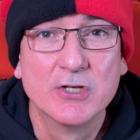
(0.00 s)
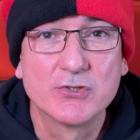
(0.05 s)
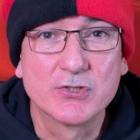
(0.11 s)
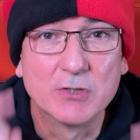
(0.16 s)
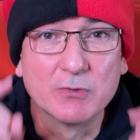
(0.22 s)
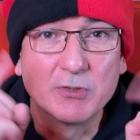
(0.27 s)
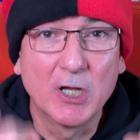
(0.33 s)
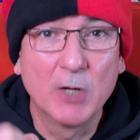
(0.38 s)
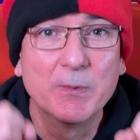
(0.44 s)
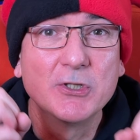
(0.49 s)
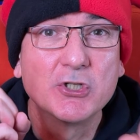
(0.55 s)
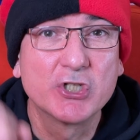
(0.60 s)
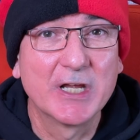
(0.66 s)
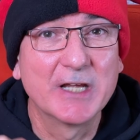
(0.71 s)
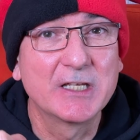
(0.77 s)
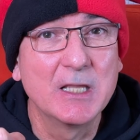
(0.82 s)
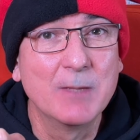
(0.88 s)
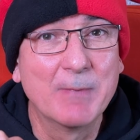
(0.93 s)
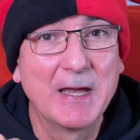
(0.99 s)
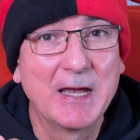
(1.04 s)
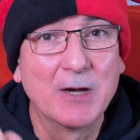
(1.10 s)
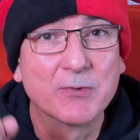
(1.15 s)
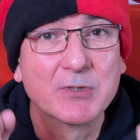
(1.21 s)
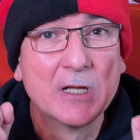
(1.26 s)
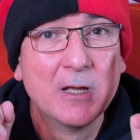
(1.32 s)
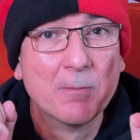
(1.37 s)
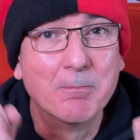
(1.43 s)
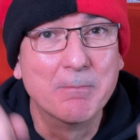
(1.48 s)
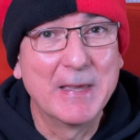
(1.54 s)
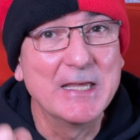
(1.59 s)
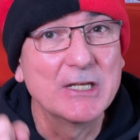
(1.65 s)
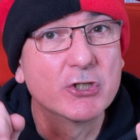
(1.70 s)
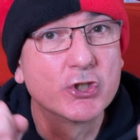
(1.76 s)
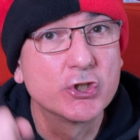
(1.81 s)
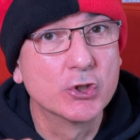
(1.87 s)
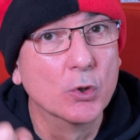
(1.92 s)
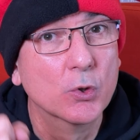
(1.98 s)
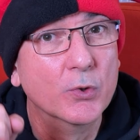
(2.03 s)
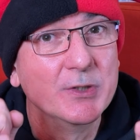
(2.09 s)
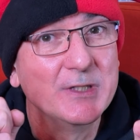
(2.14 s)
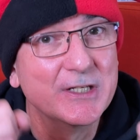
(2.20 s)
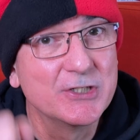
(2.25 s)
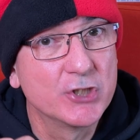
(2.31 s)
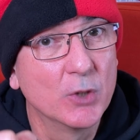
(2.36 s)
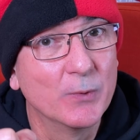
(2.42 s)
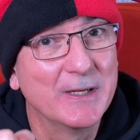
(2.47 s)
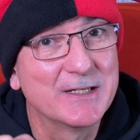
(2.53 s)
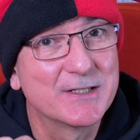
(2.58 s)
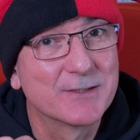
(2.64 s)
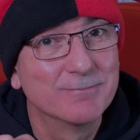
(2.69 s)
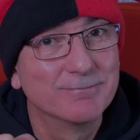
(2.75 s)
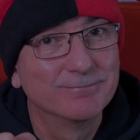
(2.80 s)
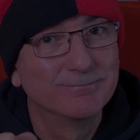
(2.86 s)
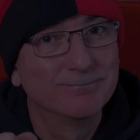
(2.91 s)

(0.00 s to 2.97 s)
So go and check him out. Make sure you do it.